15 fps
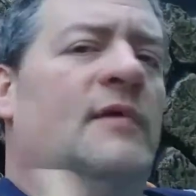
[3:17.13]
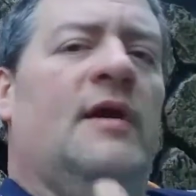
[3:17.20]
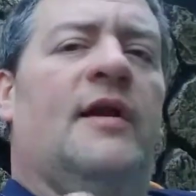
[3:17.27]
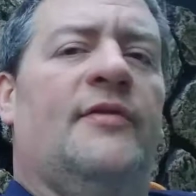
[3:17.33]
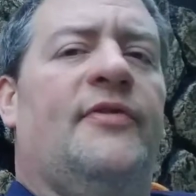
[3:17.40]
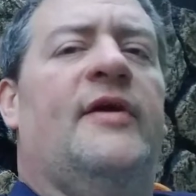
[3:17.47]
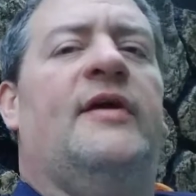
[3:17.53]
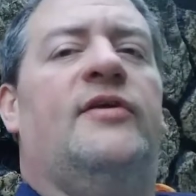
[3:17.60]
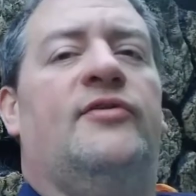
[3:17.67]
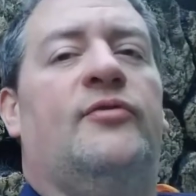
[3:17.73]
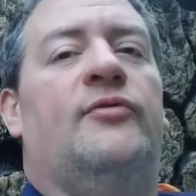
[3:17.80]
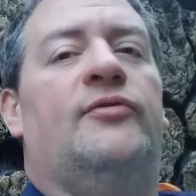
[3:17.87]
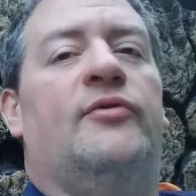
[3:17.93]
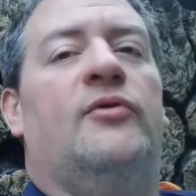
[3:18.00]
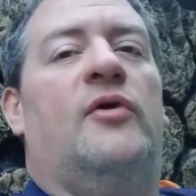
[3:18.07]
and I think he's
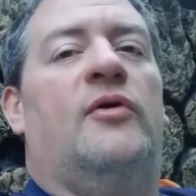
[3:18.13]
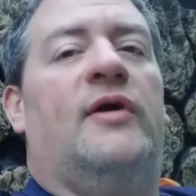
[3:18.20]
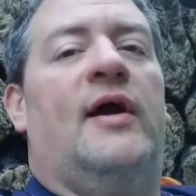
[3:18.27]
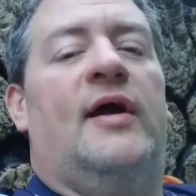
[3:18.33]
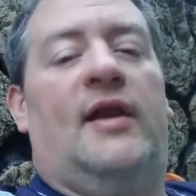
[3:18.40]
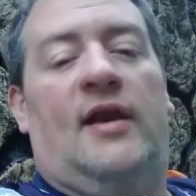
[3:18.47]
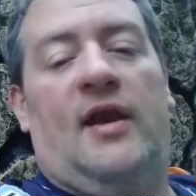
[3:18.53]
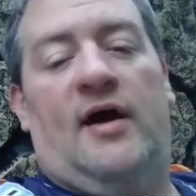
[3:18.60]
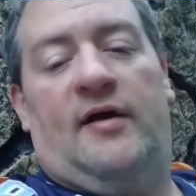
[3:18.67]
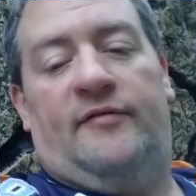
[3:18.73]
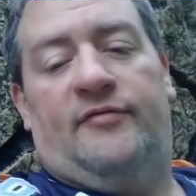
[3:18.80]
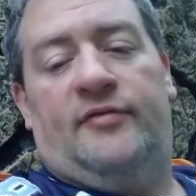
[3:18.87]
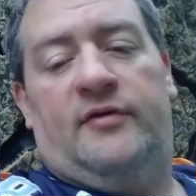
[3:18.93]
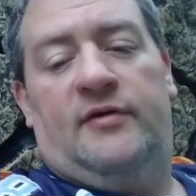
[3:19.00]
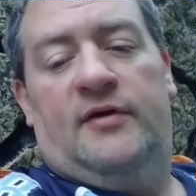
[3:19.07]
going to do okay in
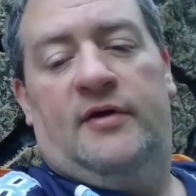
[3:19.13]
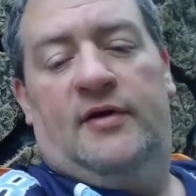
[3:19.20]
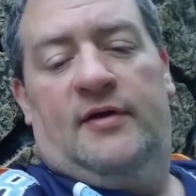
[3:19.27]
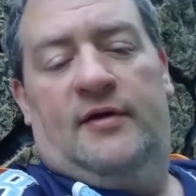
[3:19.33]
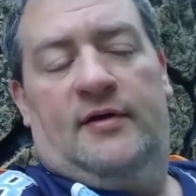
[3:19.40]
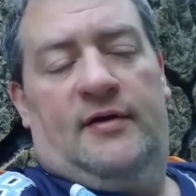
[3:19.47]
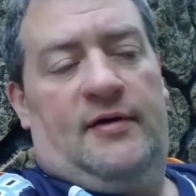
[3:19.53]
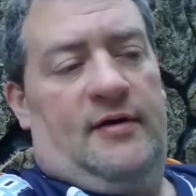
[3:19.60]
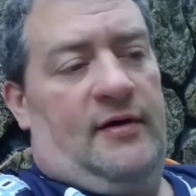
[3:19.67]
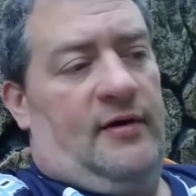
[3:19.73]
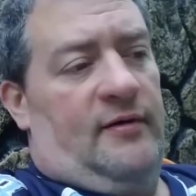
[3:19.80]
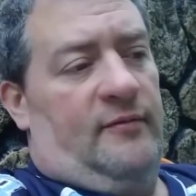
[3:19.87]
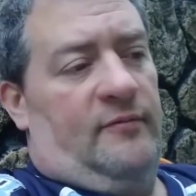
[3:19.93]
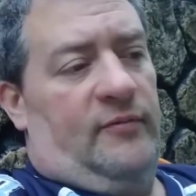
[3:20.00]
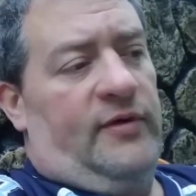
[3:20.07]
life.
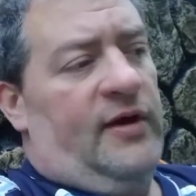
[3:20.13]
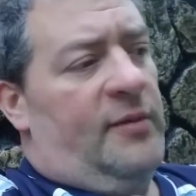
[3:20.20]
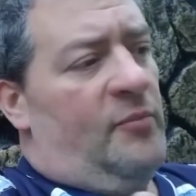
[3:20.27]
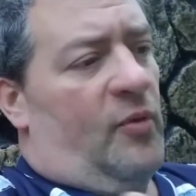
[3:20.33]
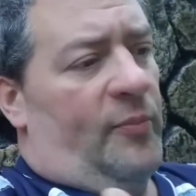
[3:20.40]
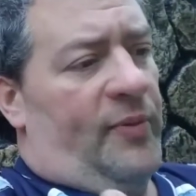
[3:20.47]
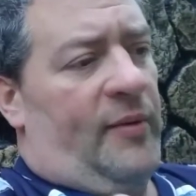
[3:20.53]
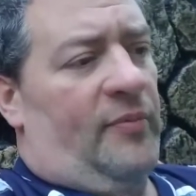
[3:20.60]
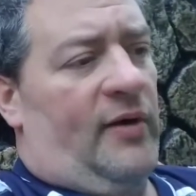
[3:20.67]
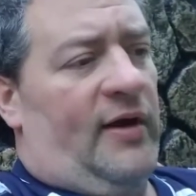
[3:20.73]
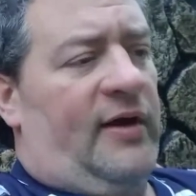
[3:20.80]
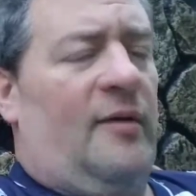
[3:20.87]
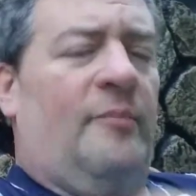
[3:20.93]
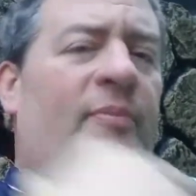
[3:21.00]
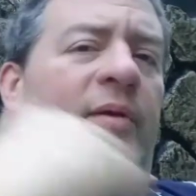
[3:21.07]
Uh, we need more people
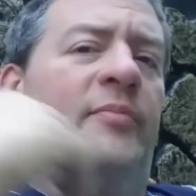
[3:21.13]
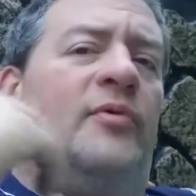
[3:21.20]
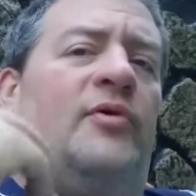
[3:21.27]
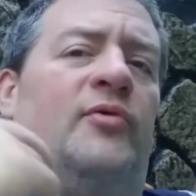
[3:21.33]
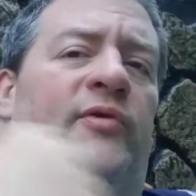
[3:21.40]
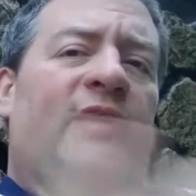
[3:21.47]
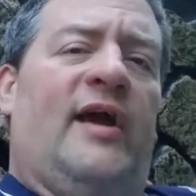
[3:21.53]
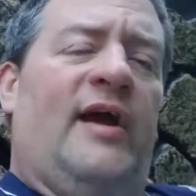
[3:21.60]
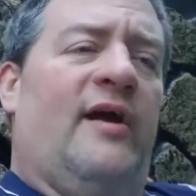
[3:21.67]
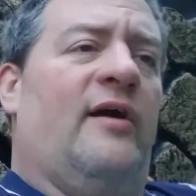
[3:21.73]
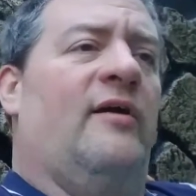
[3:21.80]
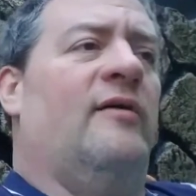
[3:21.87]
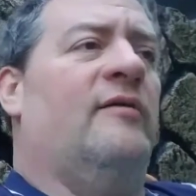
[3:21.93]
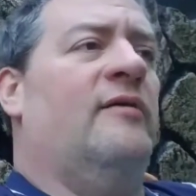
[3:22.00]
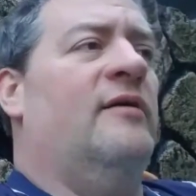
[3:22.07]
like him, people who
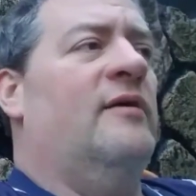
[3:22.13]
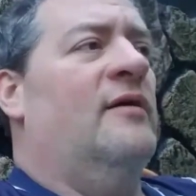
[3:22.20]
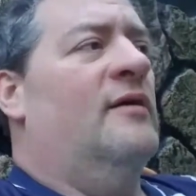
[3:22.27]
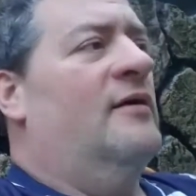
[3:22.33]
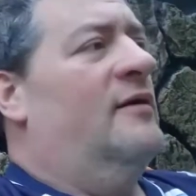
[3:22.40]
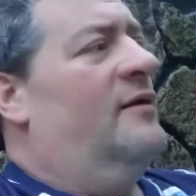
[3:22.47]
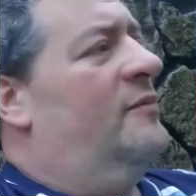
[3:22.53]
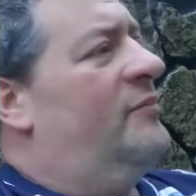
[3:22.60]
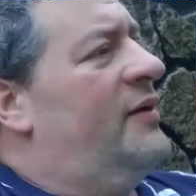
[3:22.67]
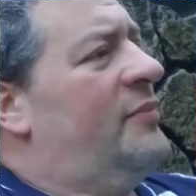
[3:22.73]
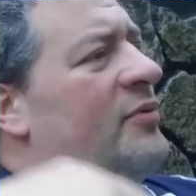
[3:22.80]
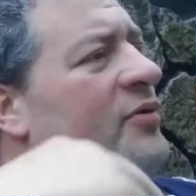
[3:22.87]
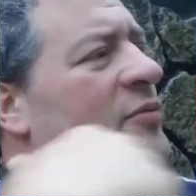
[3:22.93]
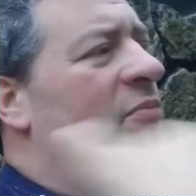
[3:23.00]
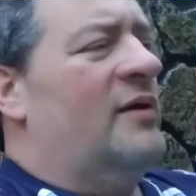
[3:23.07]
care,
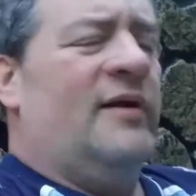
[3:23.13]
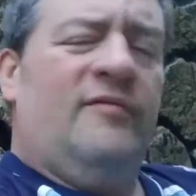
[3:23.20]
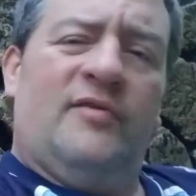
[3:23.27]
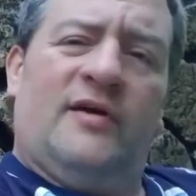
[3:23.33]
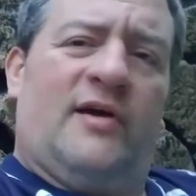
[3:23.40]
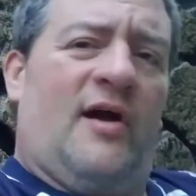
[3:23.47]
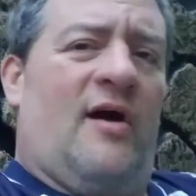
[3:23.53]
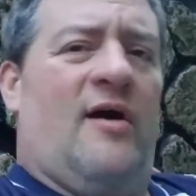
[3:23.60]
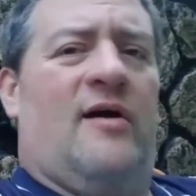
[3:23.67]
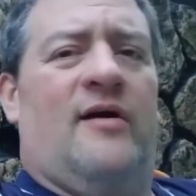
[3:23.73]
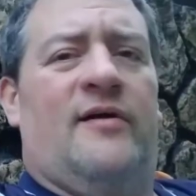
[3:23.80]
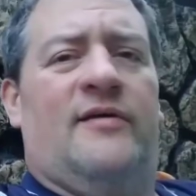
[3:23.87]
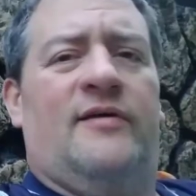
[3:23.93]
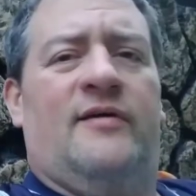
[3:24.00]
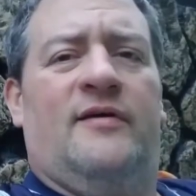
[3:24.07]
people who believe in
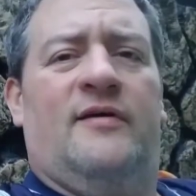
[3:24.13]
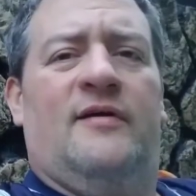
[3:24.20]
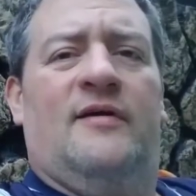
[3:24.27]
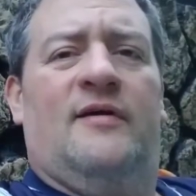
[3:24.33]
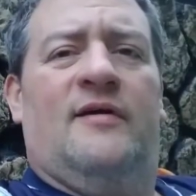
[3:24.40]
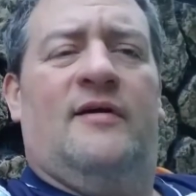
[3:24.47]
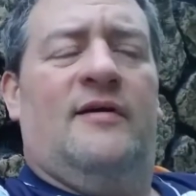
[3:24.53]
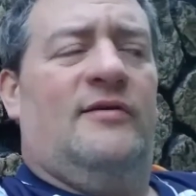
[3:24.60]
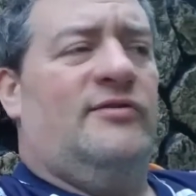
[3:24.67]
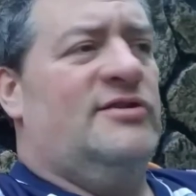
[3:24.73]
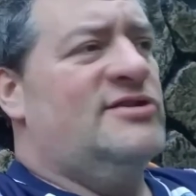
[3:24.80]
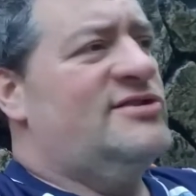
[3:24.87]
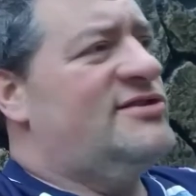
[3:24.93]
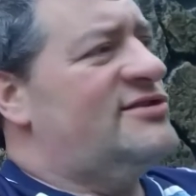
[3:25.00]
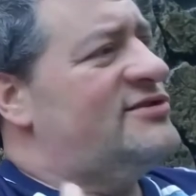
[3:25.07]
God,
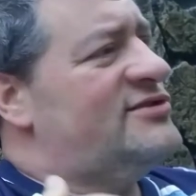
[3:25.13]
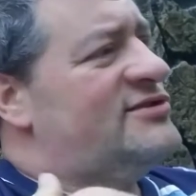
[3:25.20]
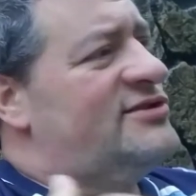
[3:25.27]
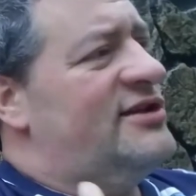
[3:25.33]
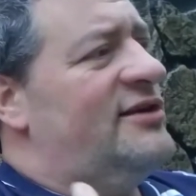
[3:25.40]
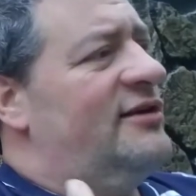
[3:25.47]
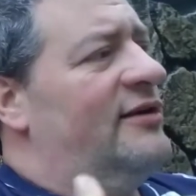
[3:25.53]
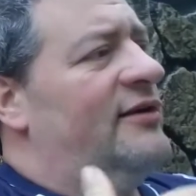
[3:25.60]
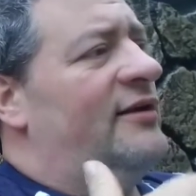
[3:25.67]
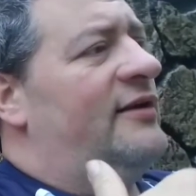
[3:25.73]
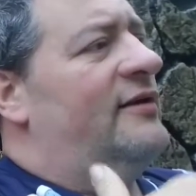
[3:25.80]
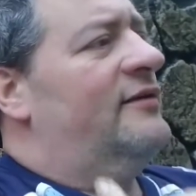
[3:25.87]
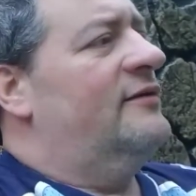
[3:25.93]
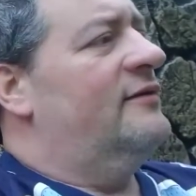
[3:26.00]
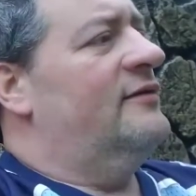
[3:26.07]
just
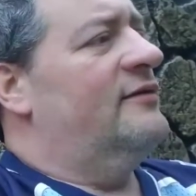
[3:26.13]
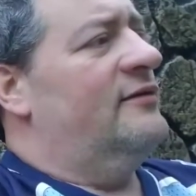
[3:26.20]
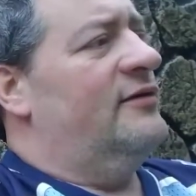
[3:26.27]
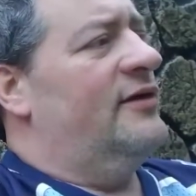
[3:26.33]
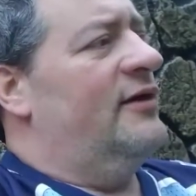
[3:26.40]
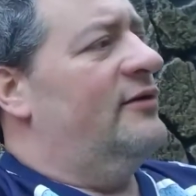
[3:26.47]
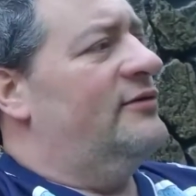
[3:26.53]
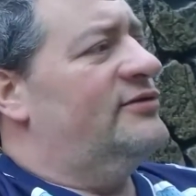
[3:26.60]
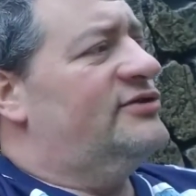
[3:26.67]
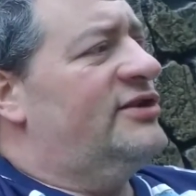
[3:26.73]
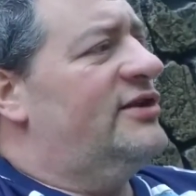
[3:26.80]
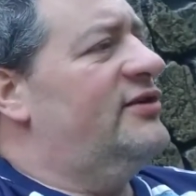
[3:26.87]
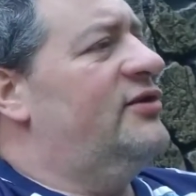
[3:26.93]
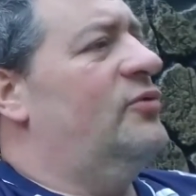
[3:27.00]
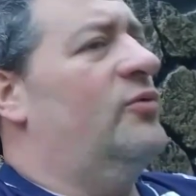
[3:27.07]
generally, you know,
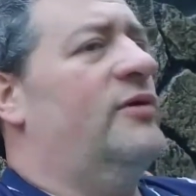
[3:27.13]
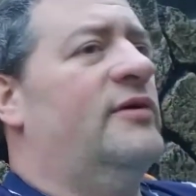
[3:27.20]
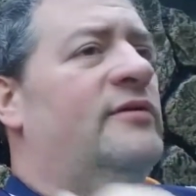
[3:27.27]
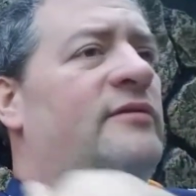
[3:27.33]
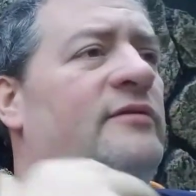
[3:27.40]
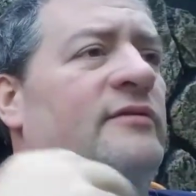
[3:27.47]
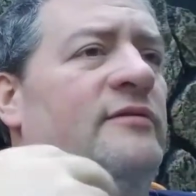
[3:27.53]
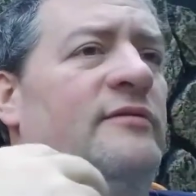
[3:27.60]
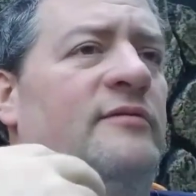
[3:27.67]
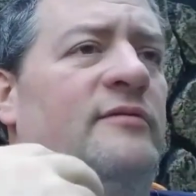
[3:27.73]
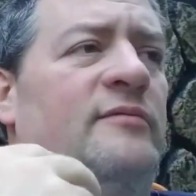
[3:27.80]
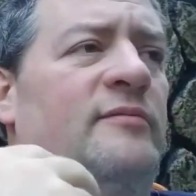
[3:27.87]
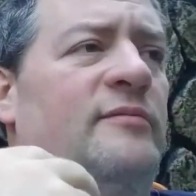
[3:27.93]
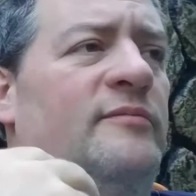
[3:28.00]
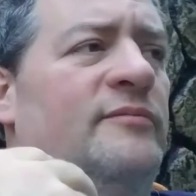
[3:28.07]
genuine
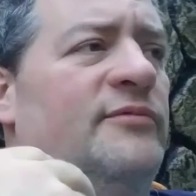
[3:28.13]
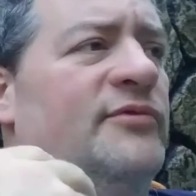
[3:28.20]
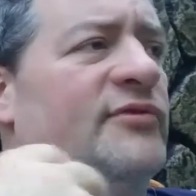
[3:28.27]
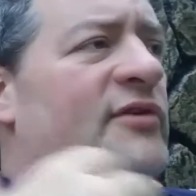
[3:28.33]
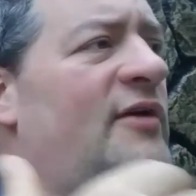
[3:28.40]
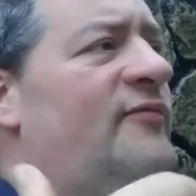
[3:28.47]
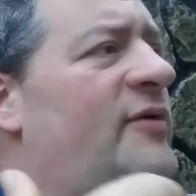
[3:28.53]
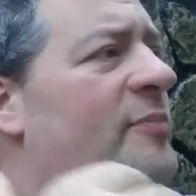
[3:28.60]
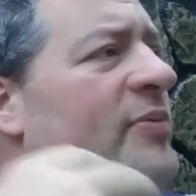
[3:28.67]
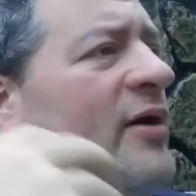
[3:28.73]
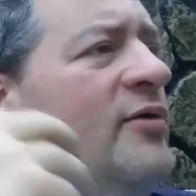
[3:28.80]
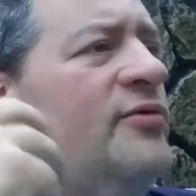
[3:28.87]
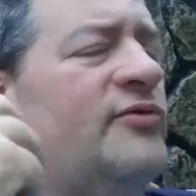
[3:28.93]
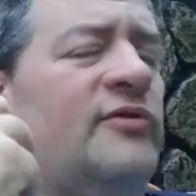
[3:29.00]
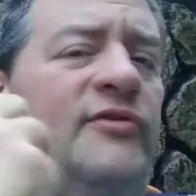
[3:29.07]
stuff he
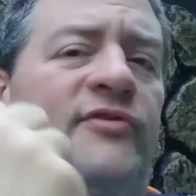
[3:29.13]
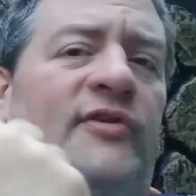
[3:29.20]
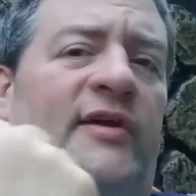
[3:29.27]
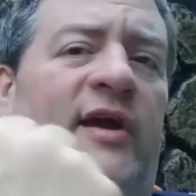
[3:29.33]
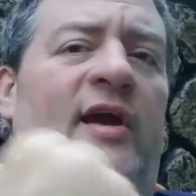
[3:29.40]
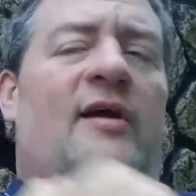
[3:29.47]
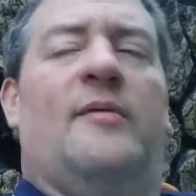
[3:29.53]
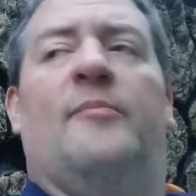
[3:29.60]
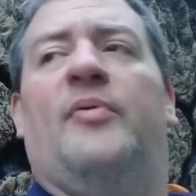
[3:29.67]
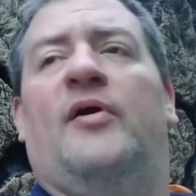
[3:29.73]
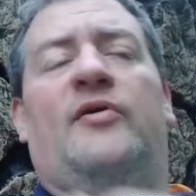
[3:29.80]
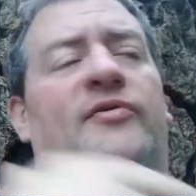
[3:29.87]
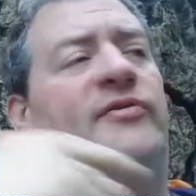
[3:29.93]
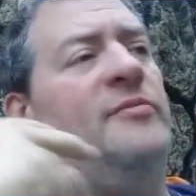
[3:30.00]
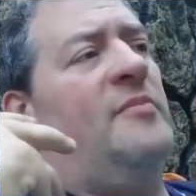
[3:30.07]
posts, just a caring
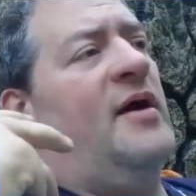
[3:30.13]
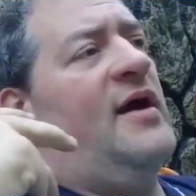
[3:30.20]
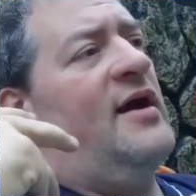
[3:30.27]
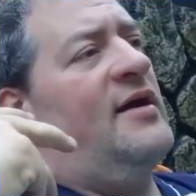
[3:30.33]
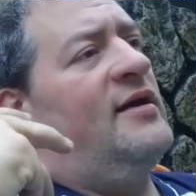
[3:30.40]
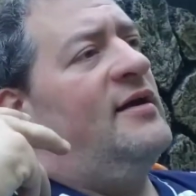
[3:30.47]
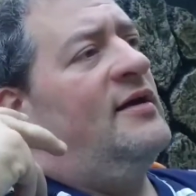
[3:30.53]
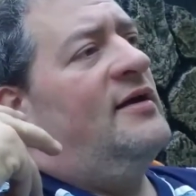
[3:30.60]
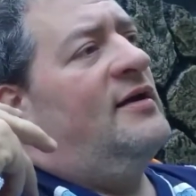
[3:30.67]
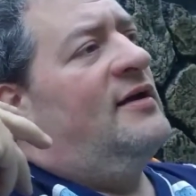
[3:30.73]
person, man.